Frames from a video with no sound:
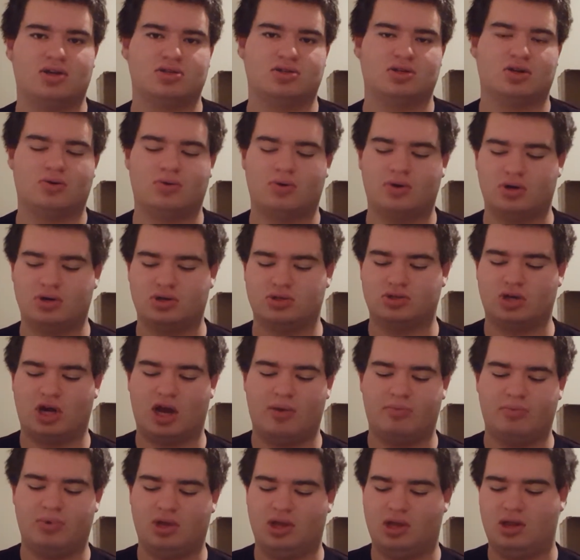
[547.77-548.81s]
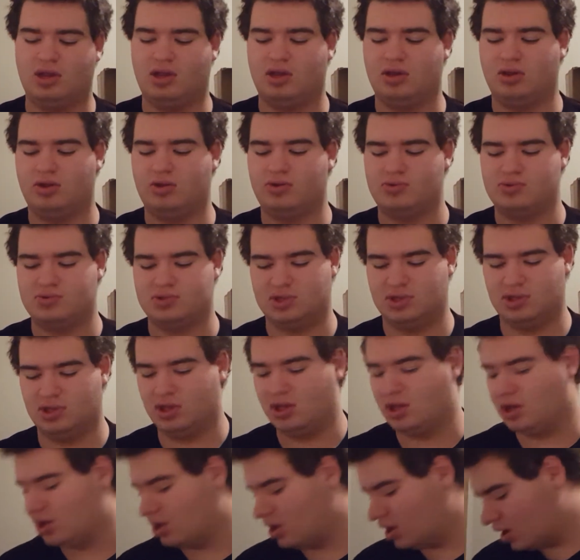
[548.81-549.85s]
because I don't want to drop it and then lose it
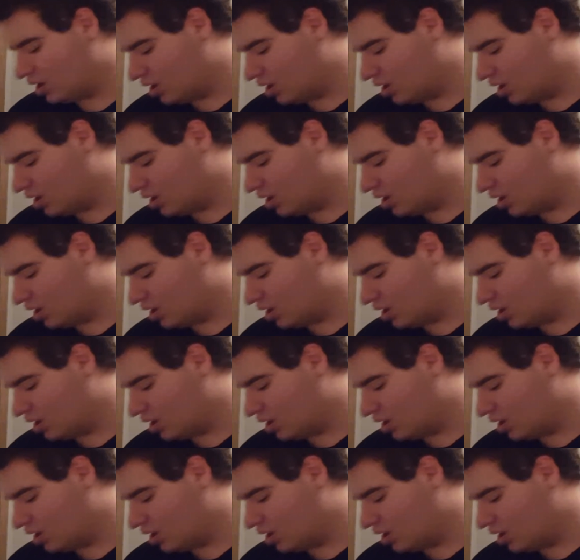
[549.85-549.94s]
and then